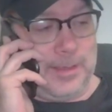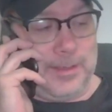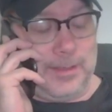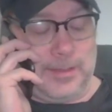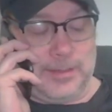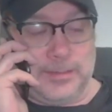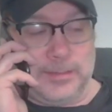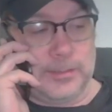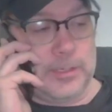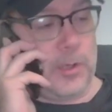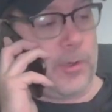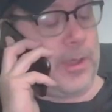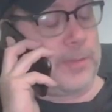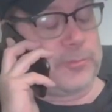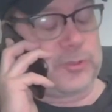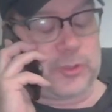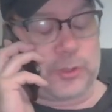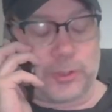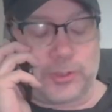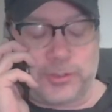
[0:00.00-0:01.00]
you know, I'm
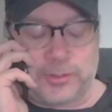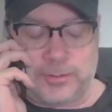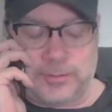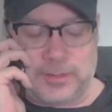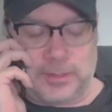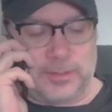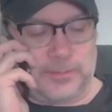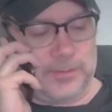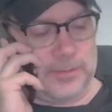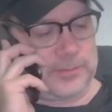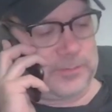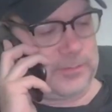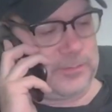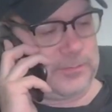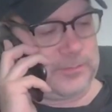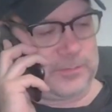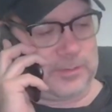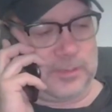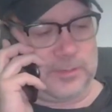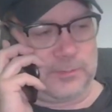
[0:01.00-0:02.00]
sure that this
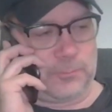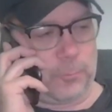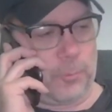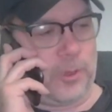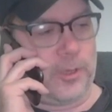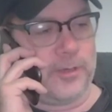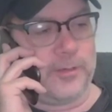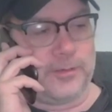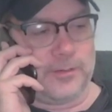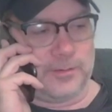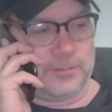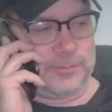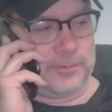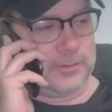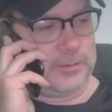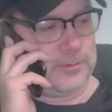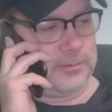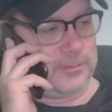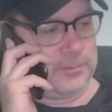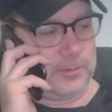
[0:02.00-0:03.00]
is is one of a,
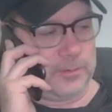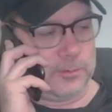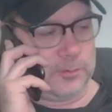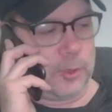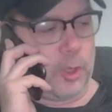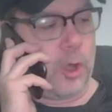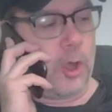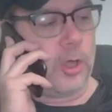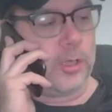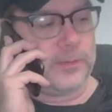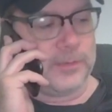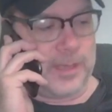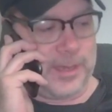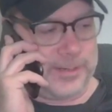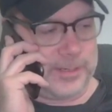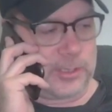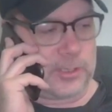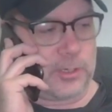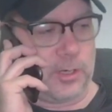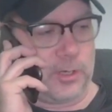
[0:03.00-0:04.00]
a long
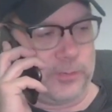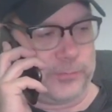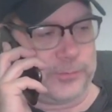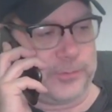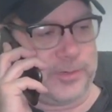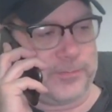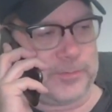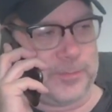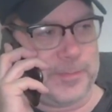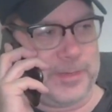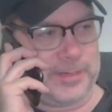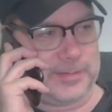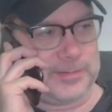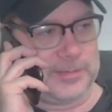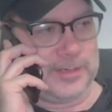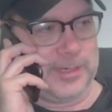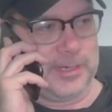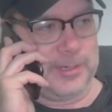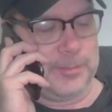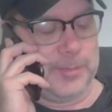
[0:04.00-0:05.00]
line of calls you have to make
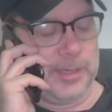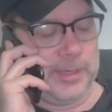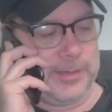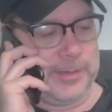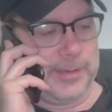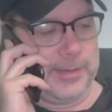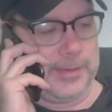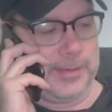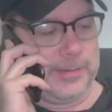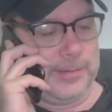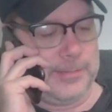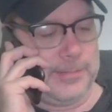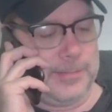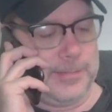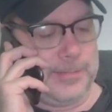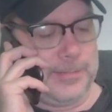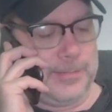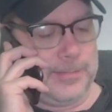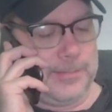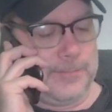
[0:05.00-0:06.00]
today, but uh,
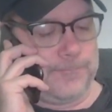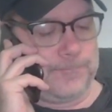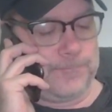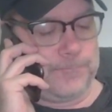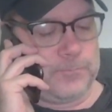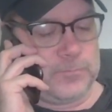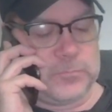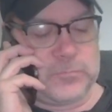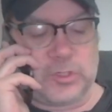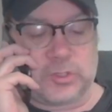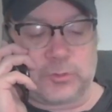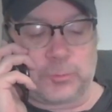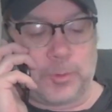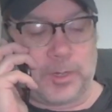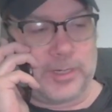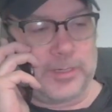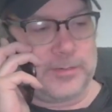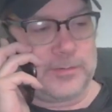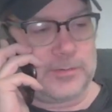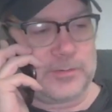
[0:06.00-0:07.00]
just
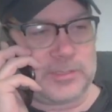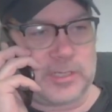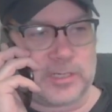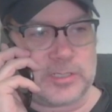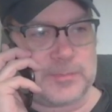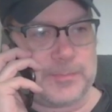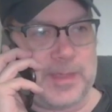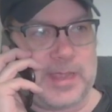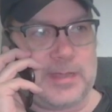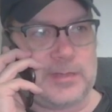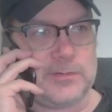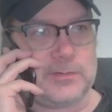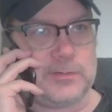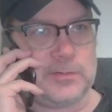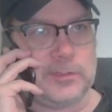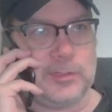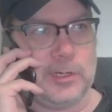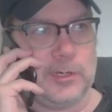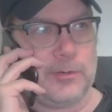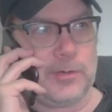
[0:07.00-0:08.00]
wanted to touch base.
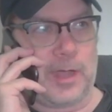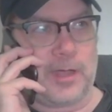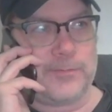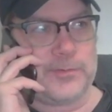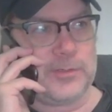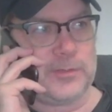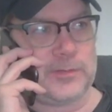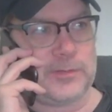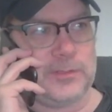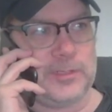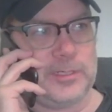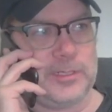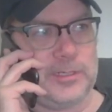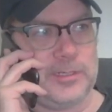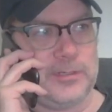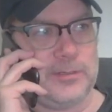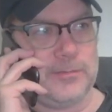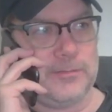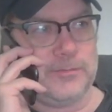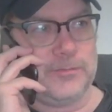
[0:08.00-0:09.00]
You know,
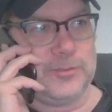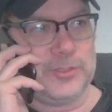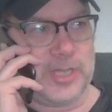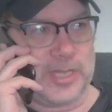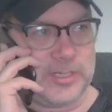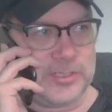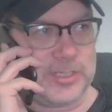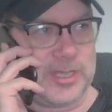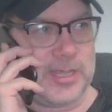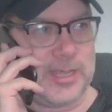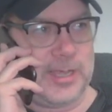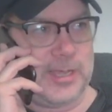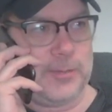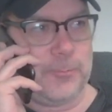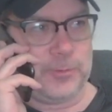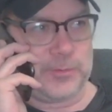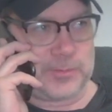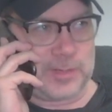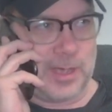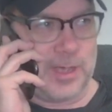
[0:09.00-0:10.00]
obviously JJ
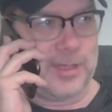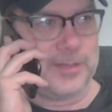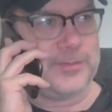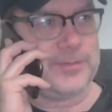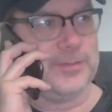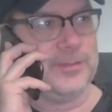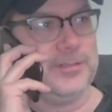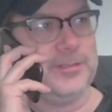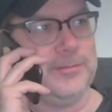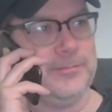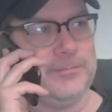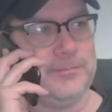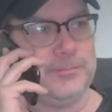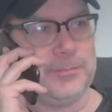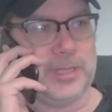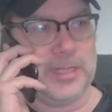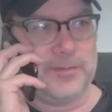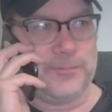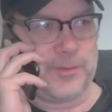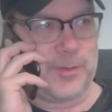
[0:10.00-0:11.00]
Wisconsin
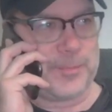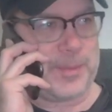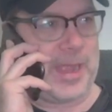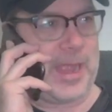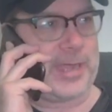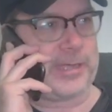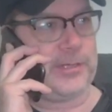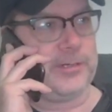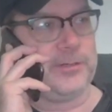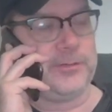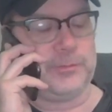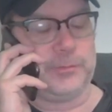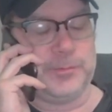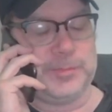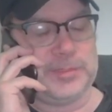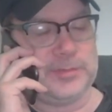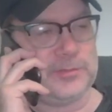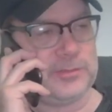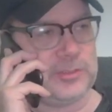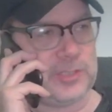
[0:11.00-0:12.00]
playing for the Packers would
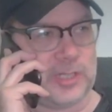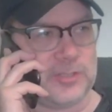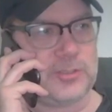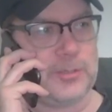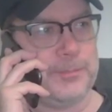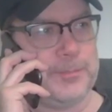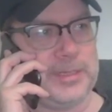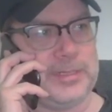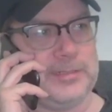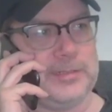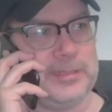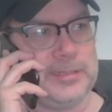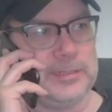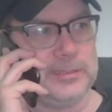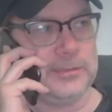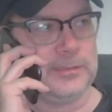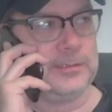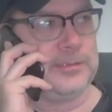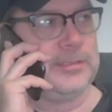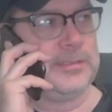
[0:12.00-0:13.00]
be such a big
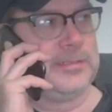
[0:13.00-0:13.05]
deal.